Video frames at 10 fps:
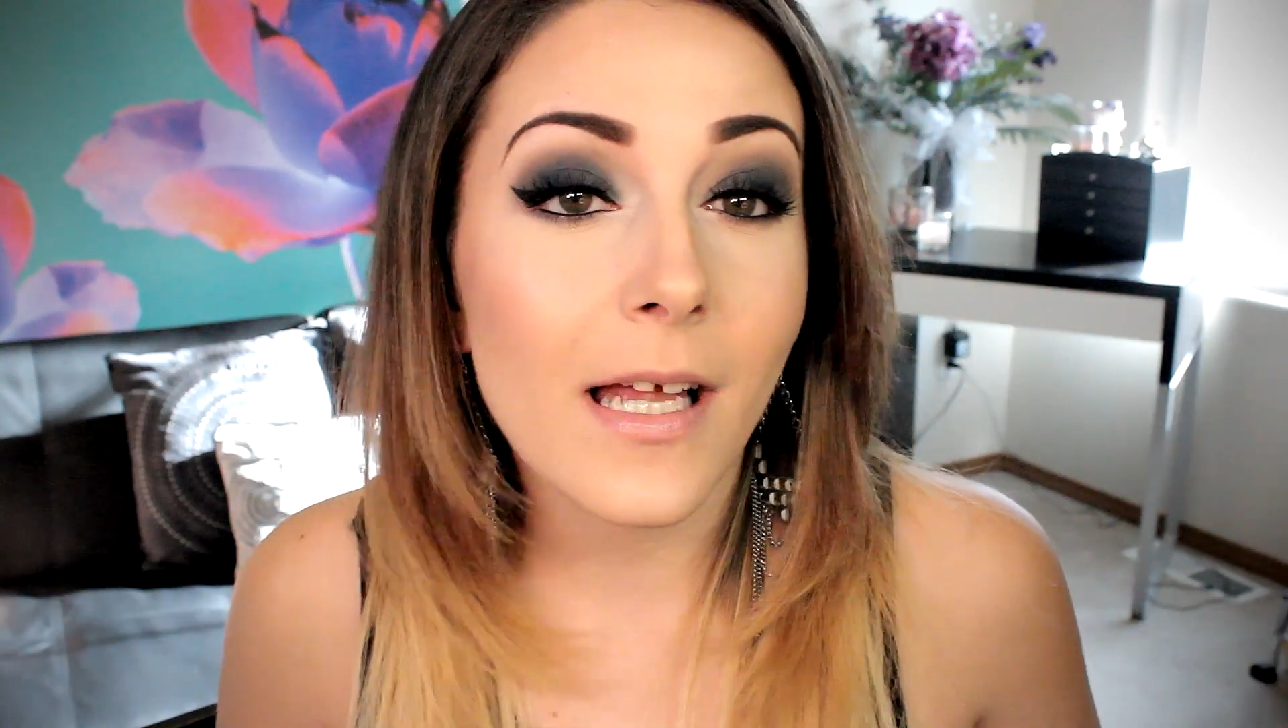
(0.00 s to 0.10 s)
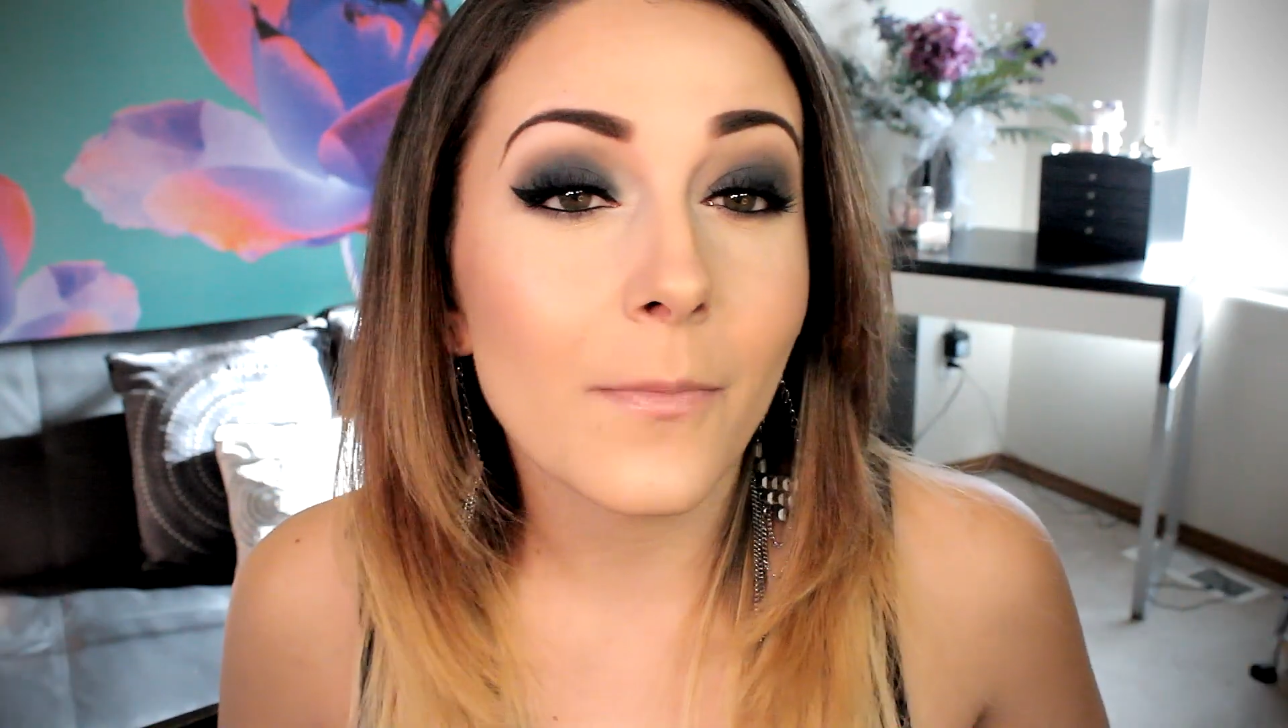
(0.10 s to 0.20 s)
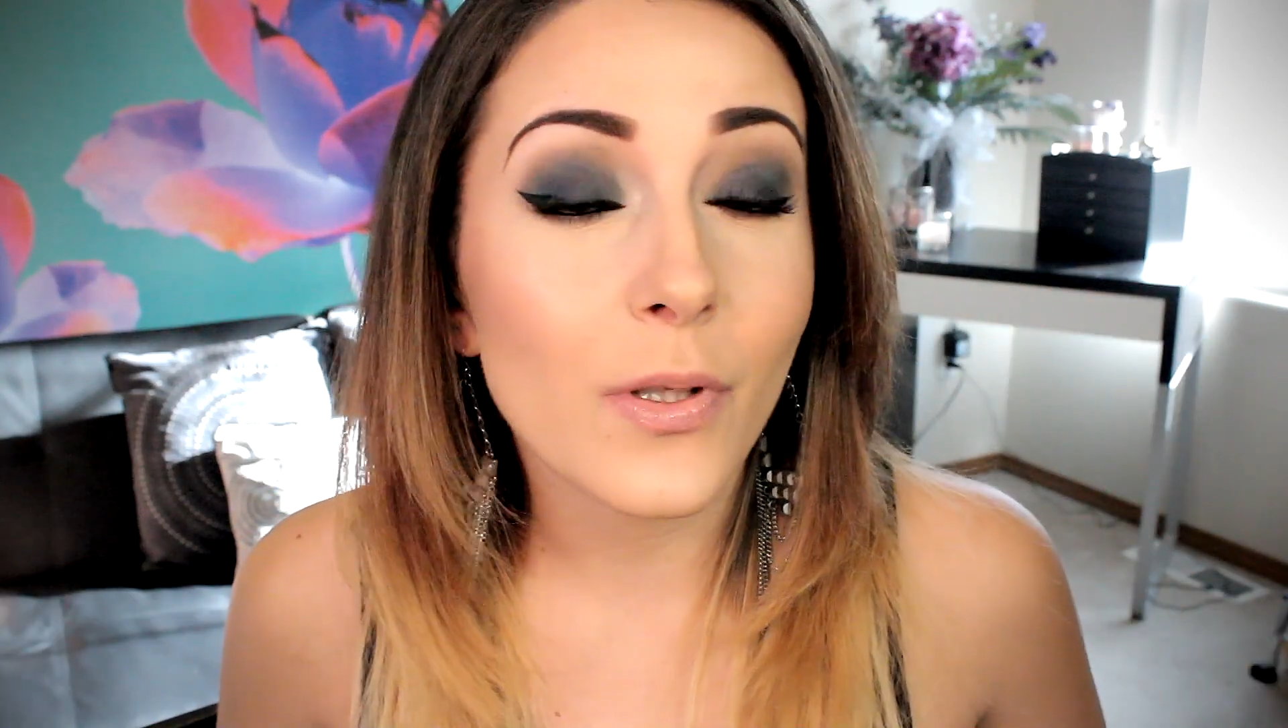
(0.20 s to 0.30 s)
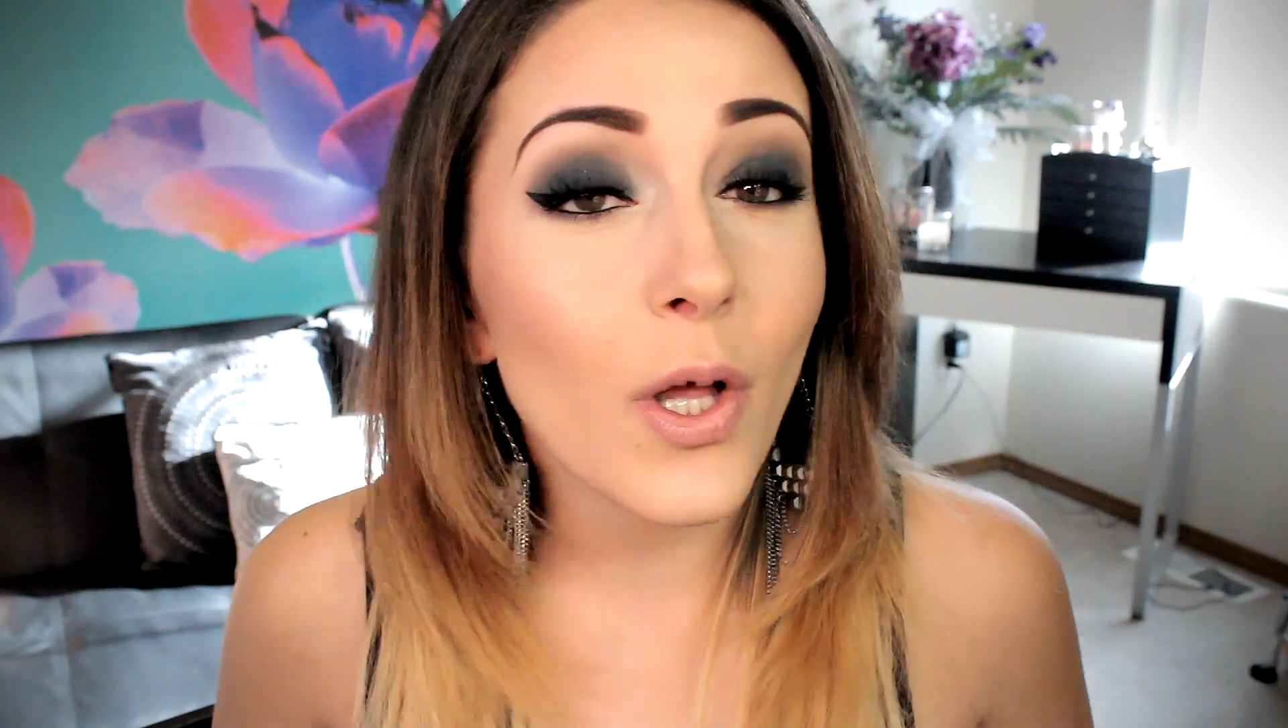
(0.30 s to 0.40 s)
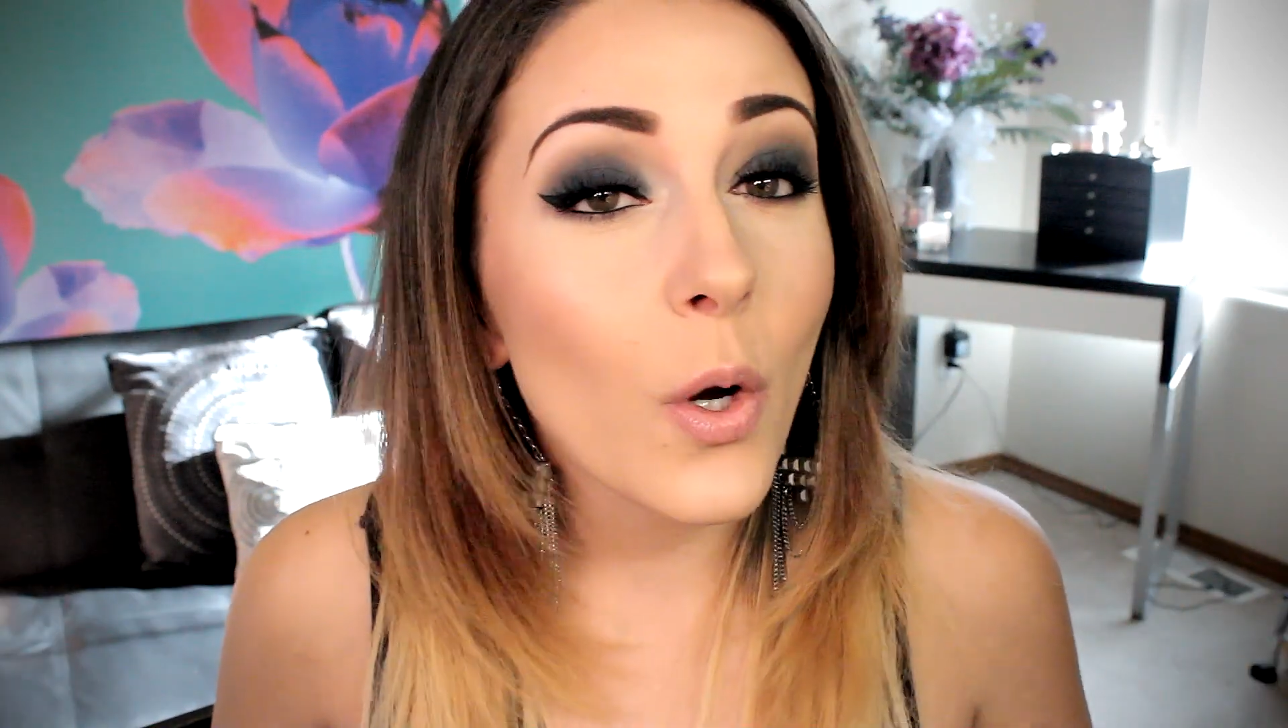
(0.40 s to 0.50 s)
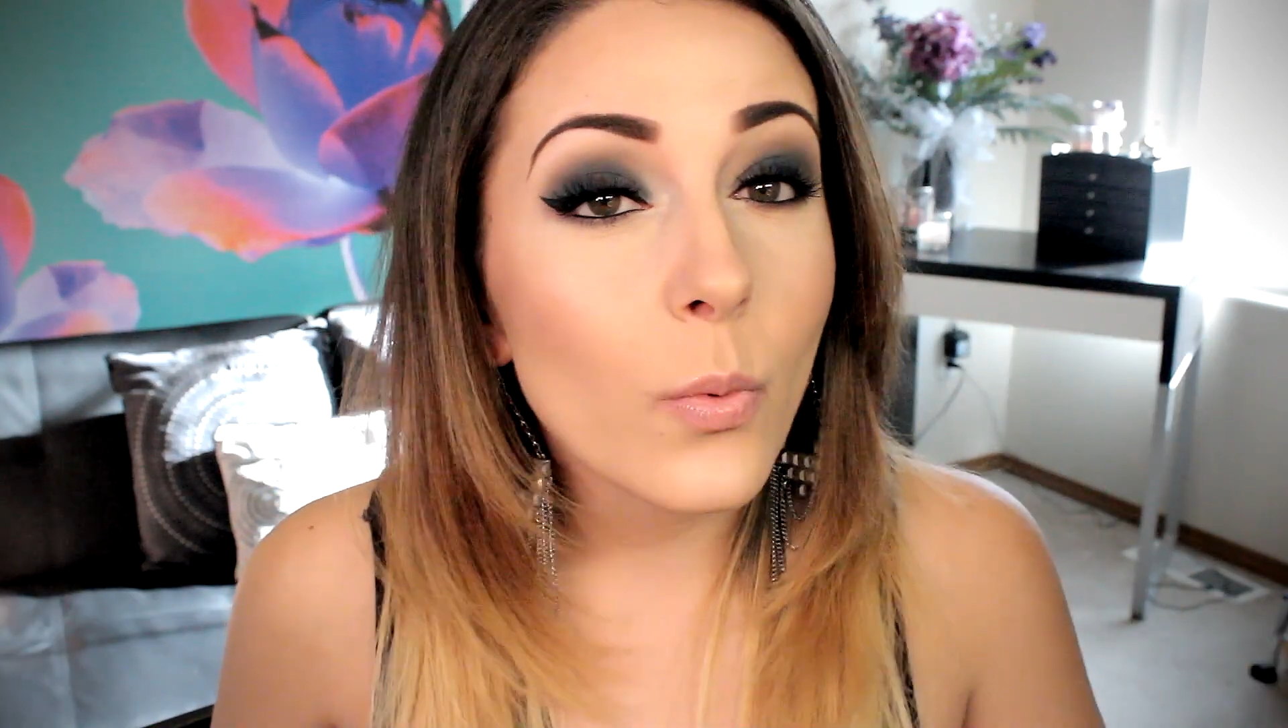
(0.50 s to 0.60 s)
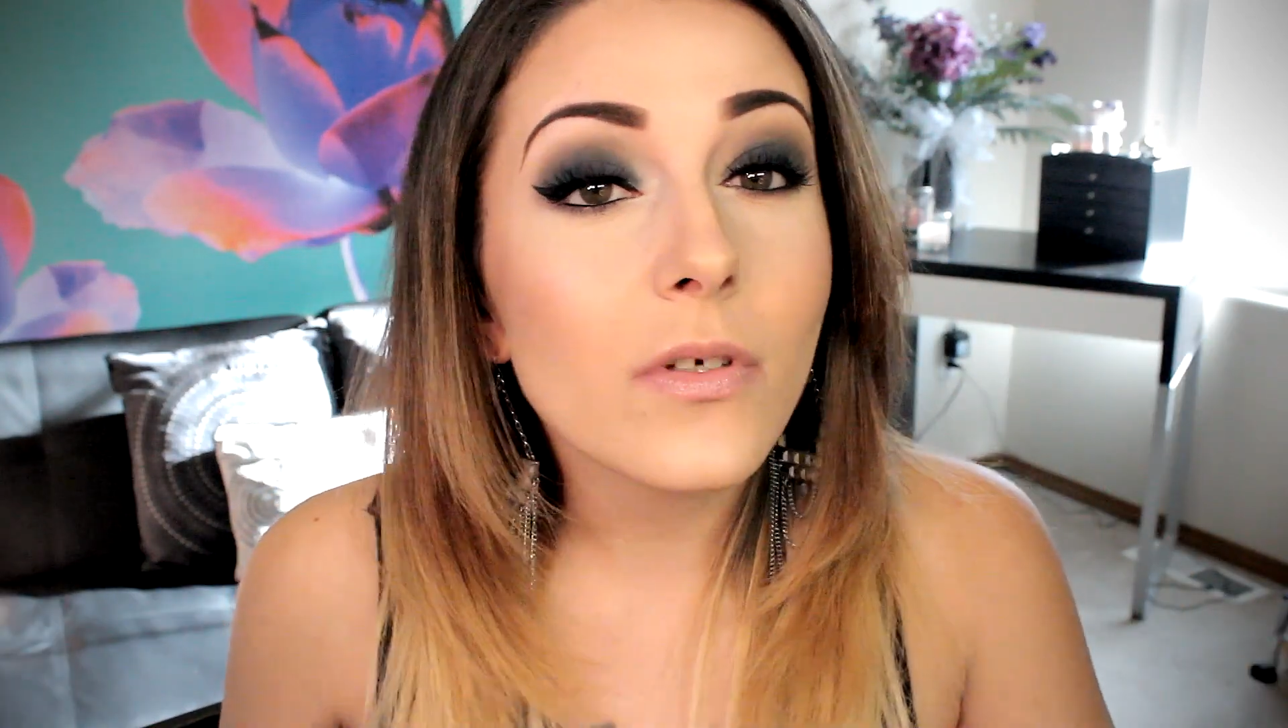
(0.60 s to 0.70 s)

down below.